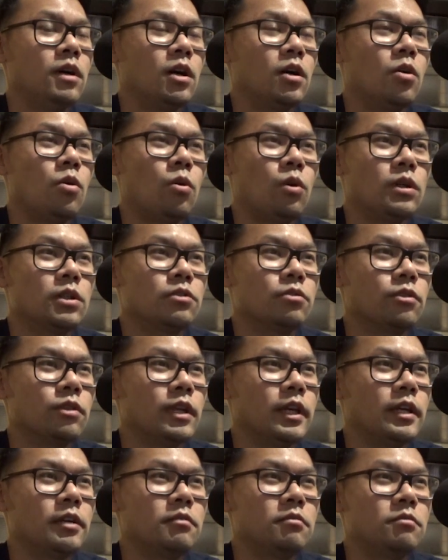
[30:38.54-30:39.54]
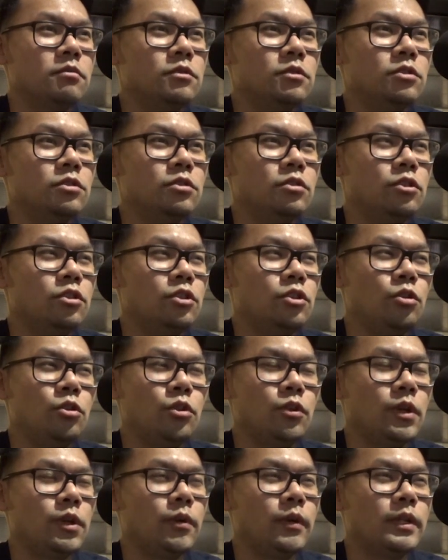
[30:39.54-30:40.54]
course for like
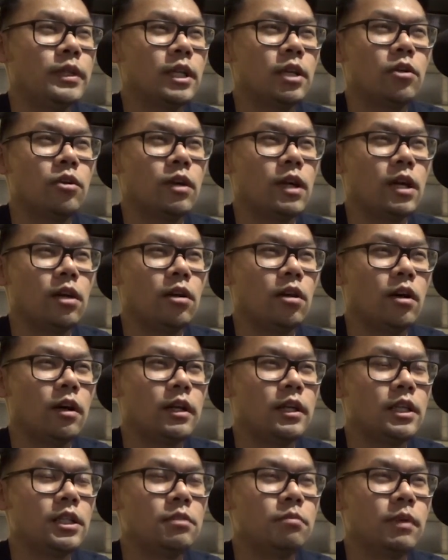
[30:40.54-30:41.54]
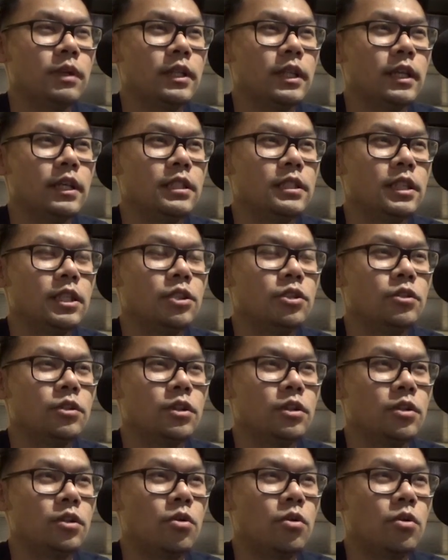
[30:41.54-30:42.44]
2-3 weeks. I don't know how long it is, but they send you a